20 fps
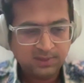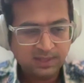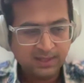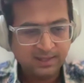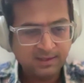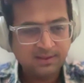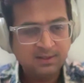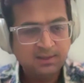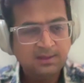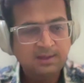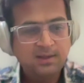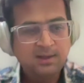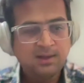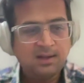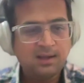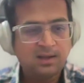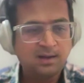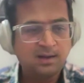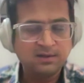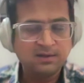Like
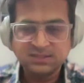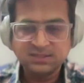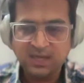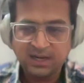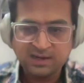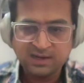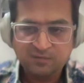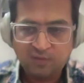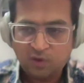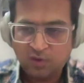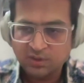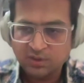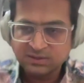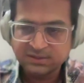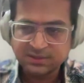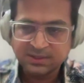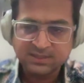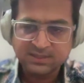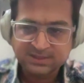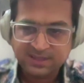design
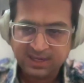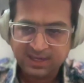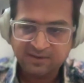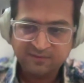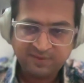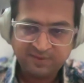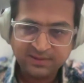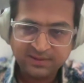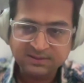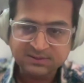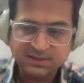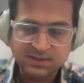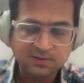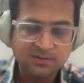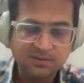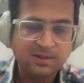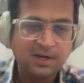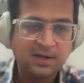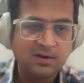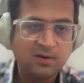awards and design events
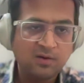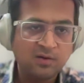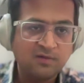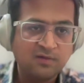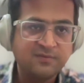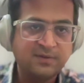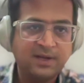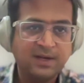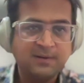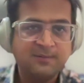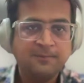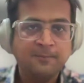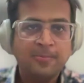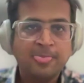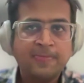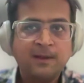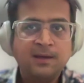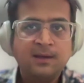and all of that.